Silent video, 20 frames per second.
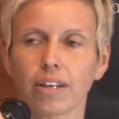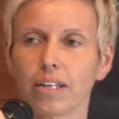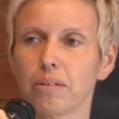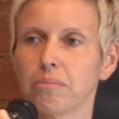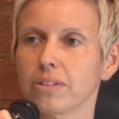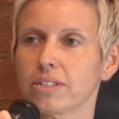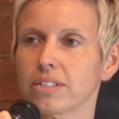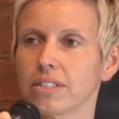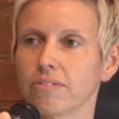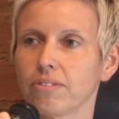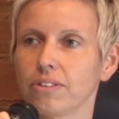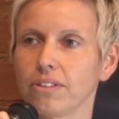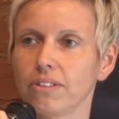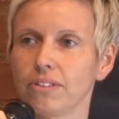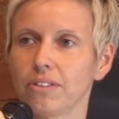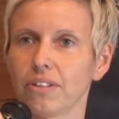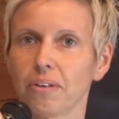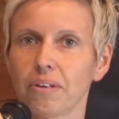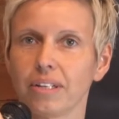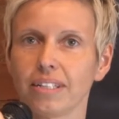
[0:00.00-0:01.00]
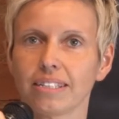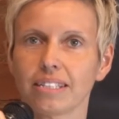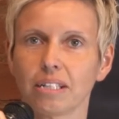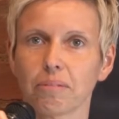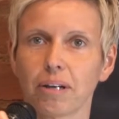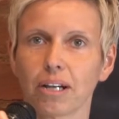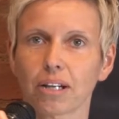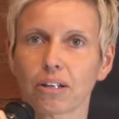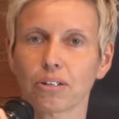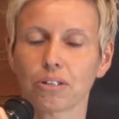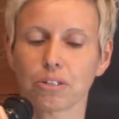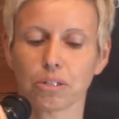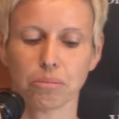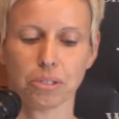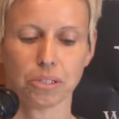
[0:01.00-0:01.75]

famous if you know anything about country